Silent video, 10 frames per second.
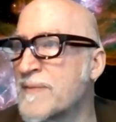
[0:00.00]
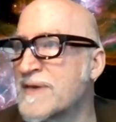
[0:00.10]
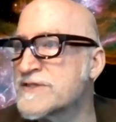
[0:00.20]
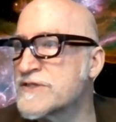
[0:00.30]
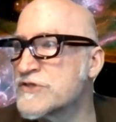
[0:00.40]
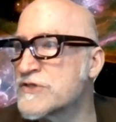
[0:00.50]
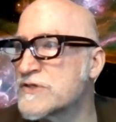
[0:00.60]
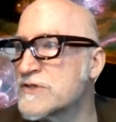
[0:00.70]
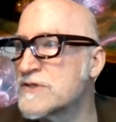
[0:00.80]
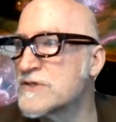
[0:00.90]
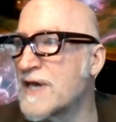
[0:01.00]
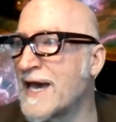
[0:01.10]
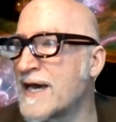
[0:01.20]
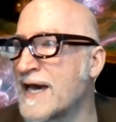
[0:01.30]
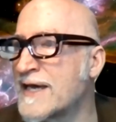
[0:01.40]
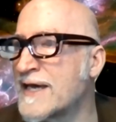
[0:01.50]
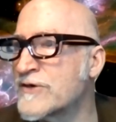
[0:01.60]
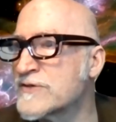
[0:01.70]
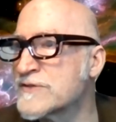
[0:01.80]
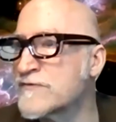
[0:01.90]
a message, add, add her as
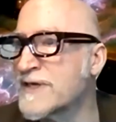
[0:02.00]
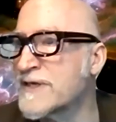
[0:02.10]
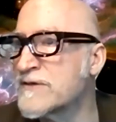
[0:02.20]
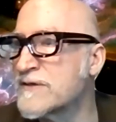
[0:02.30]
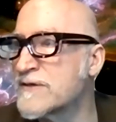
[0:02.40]
a friend,